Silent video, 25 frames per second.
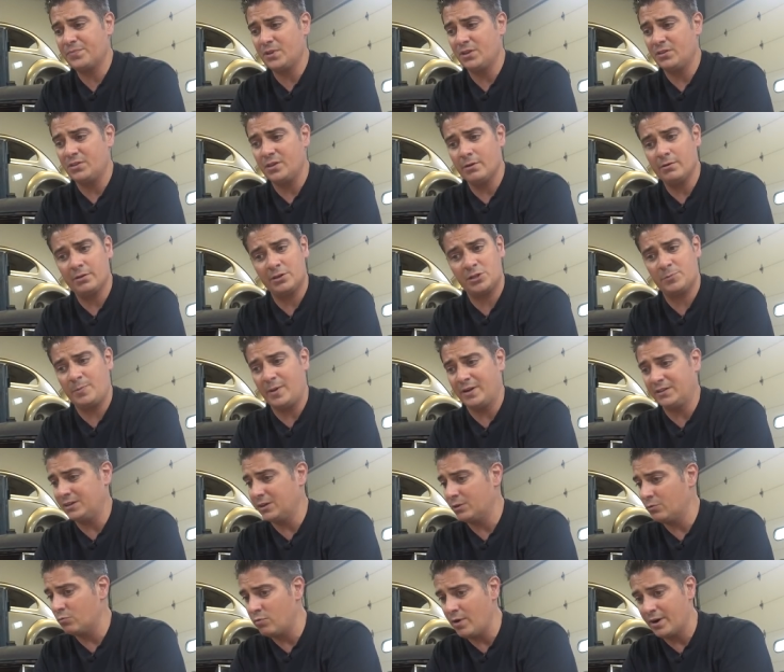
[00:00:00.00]
They're
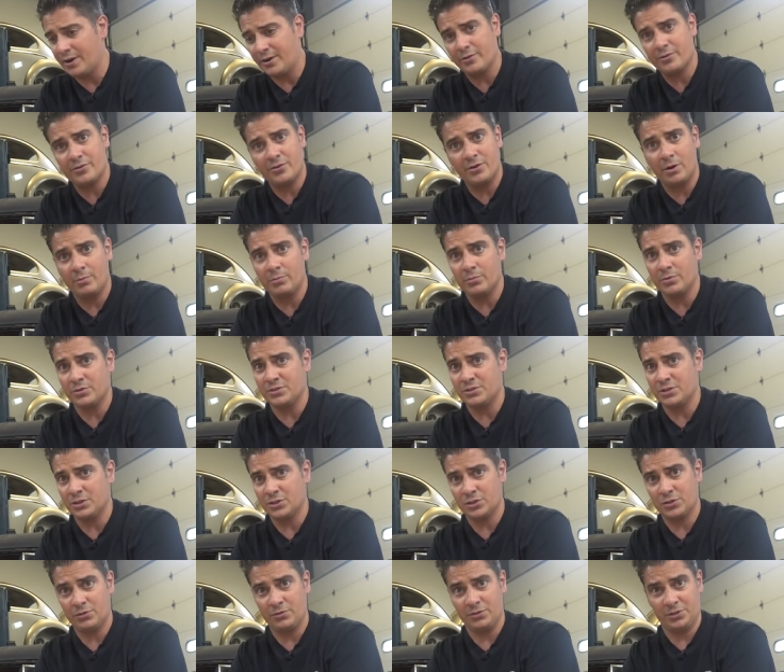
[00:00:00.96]
expecting record numbers
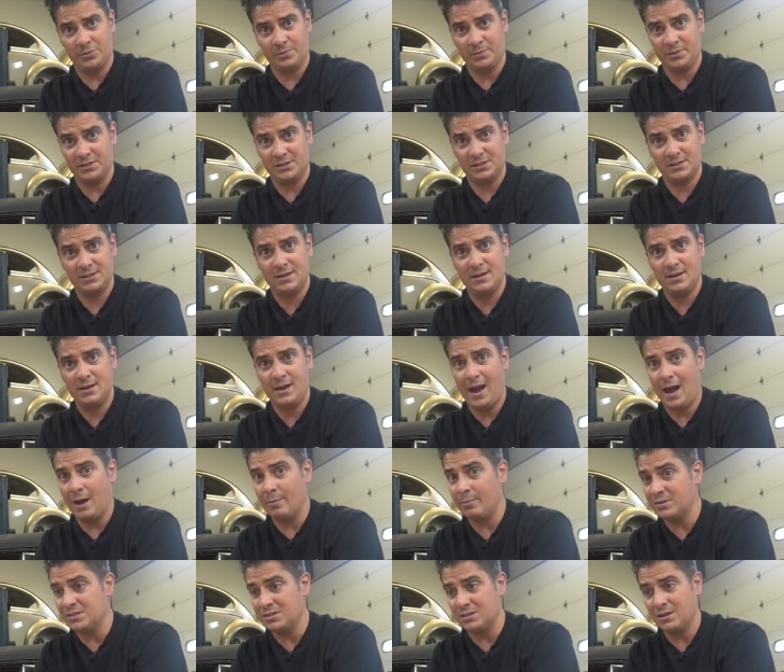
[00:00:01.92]
this Christmas.
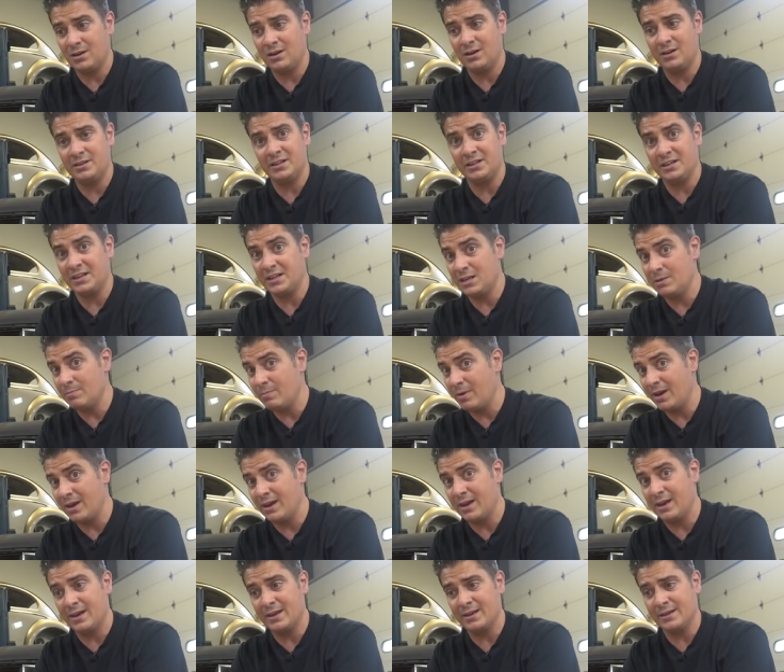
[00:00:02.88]
Amazon and
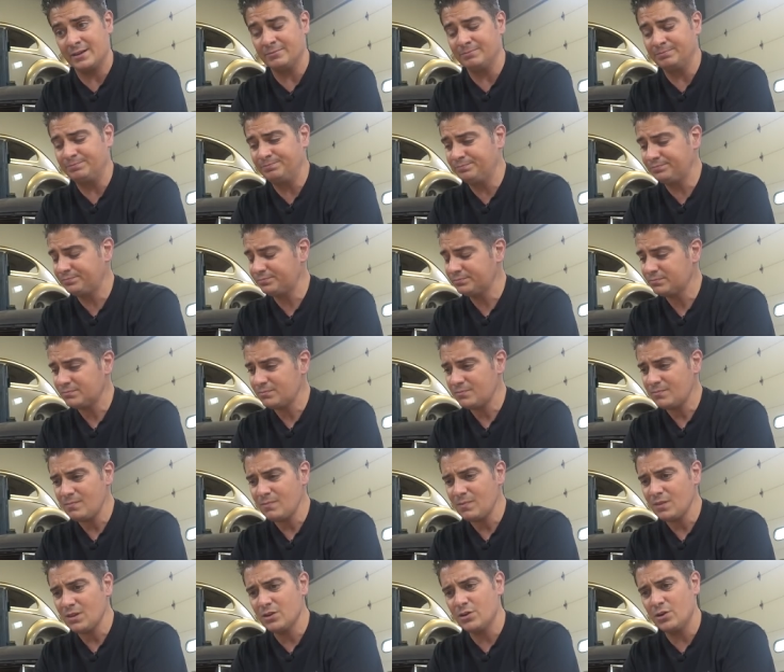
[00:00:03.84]
eBay, and,
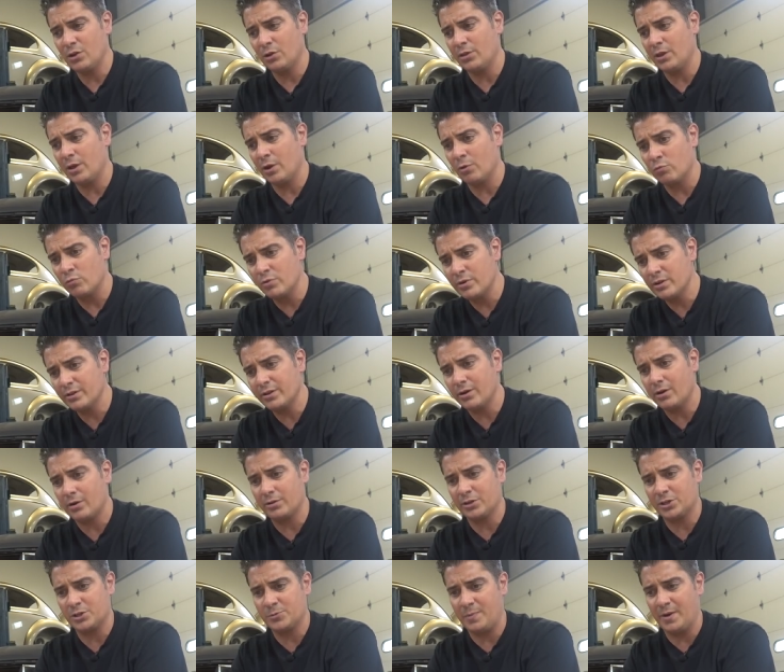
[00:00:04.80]
you know, they really
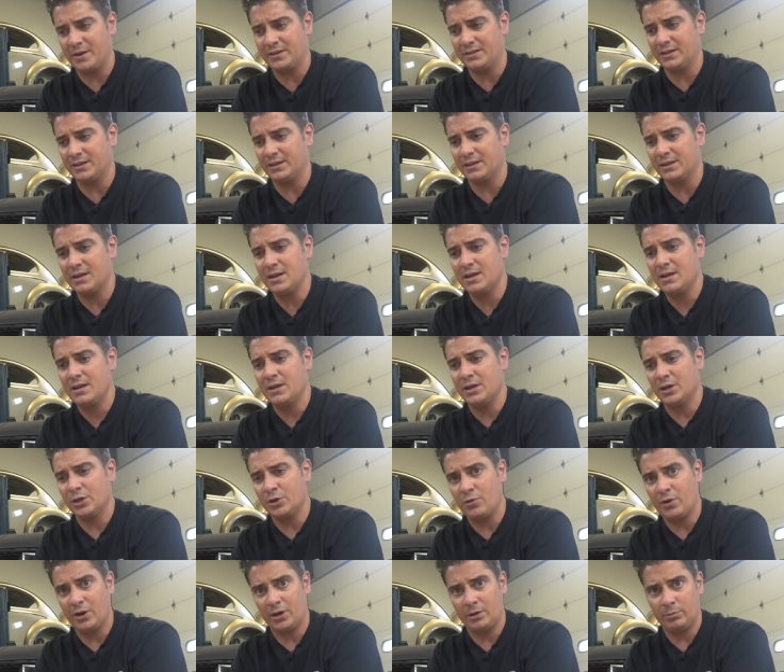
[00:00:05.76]
are expecting
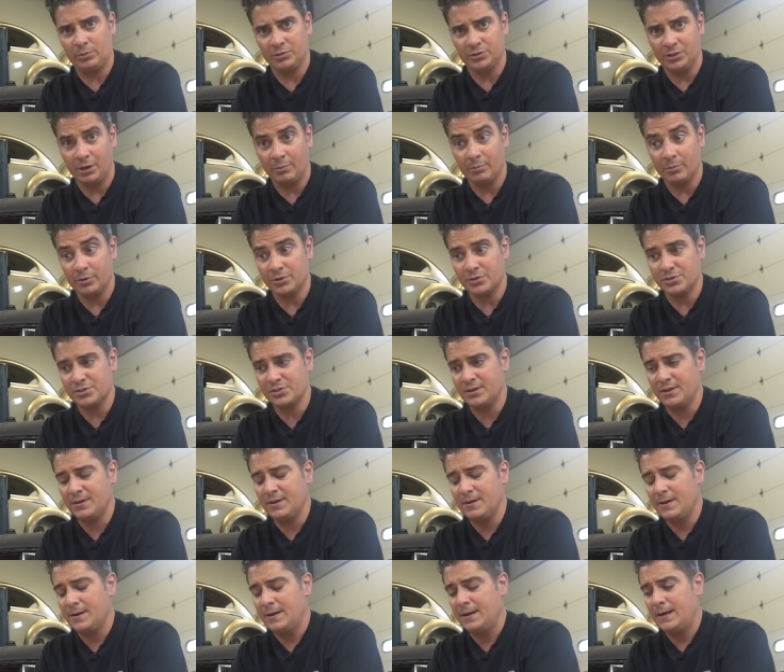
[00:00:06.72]
incredible numbers.
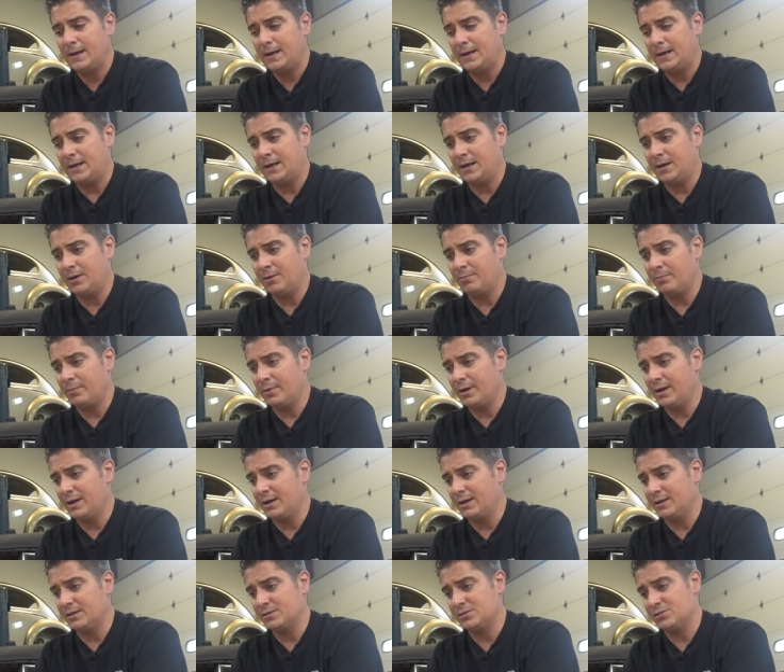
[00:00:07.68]

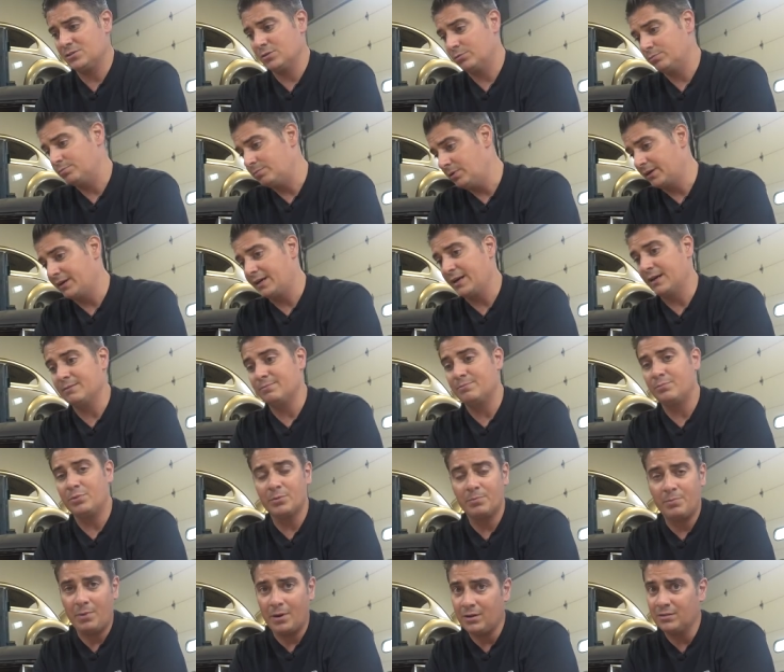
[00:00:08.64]
So again,
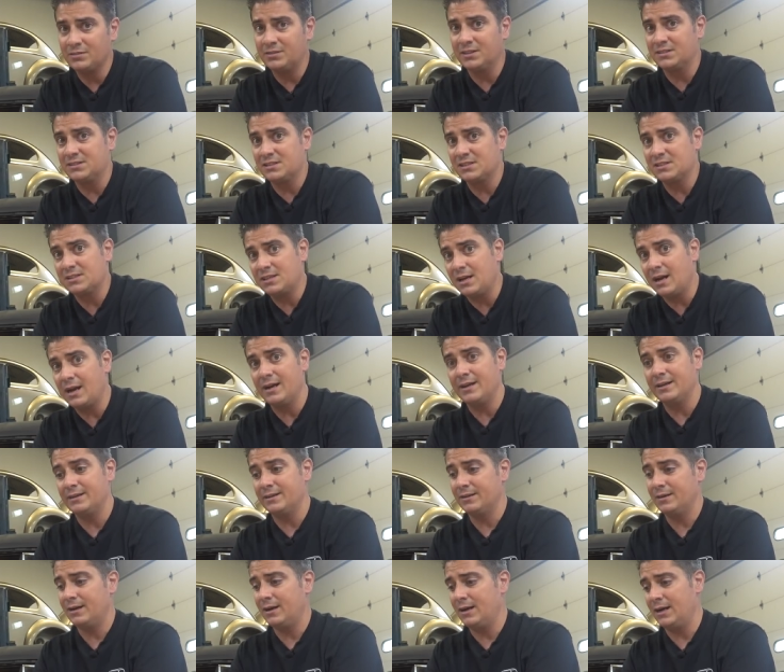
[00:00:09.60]
put politics
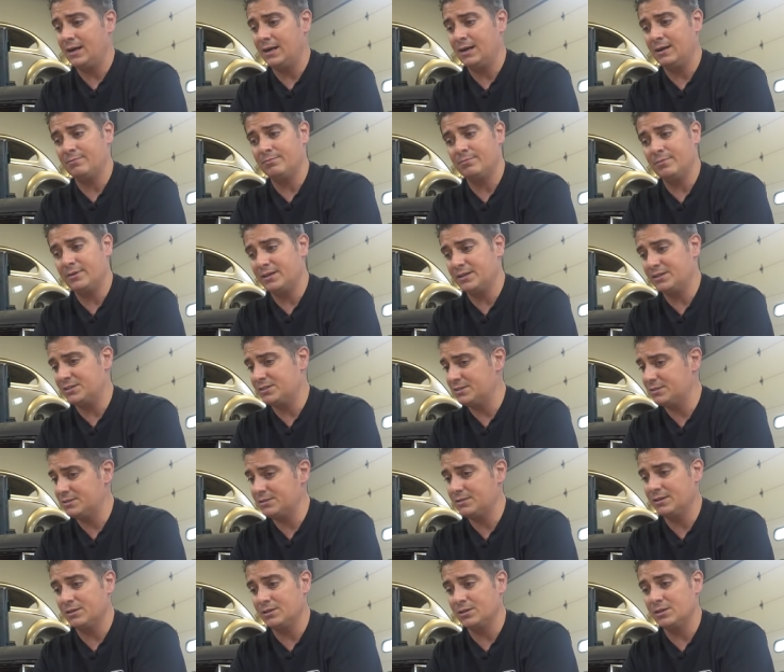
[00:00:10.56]
aside,
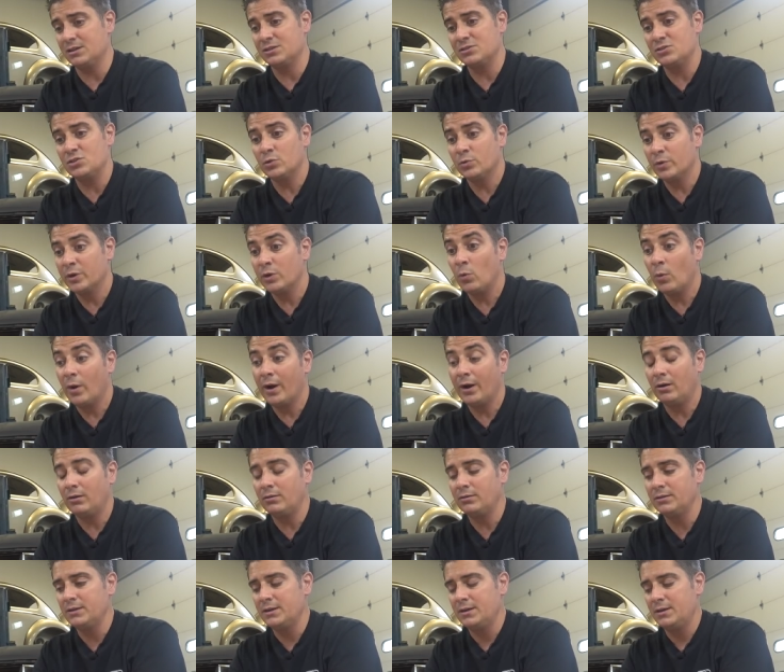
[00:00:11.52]
it is doing
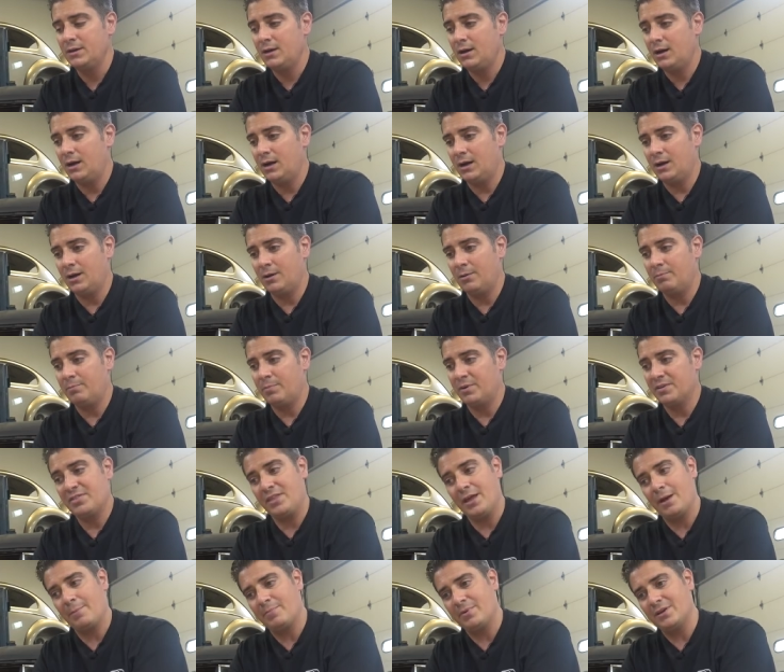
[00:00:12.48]
well.
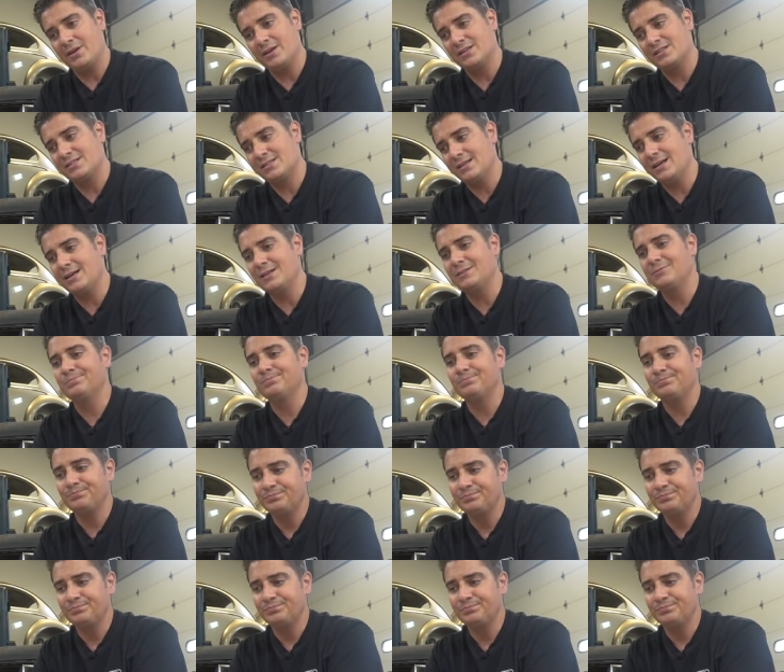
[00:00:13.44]
But that being said,